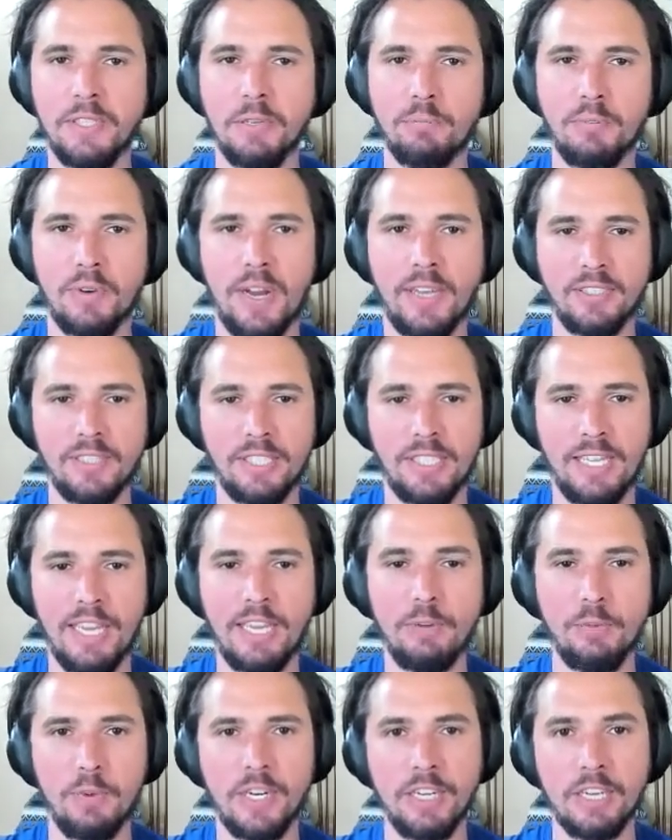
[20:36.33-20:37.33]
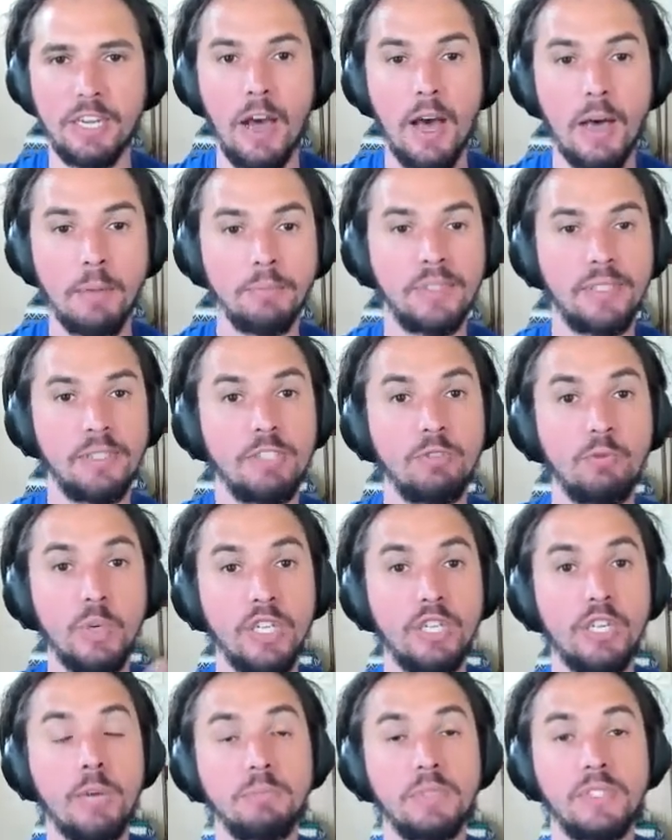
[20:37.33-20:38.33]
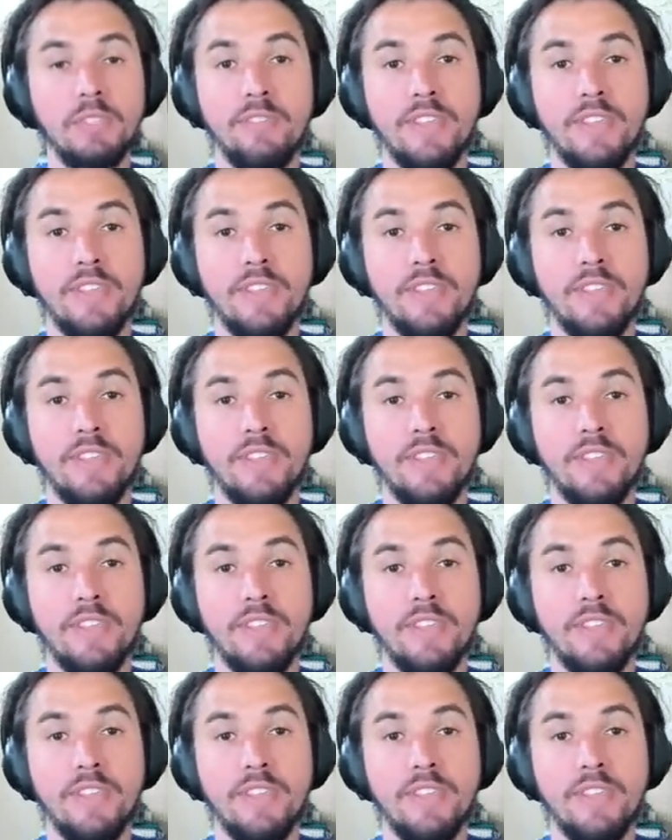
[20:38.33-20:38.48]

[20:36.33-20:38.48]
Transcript: depressed state when it comes to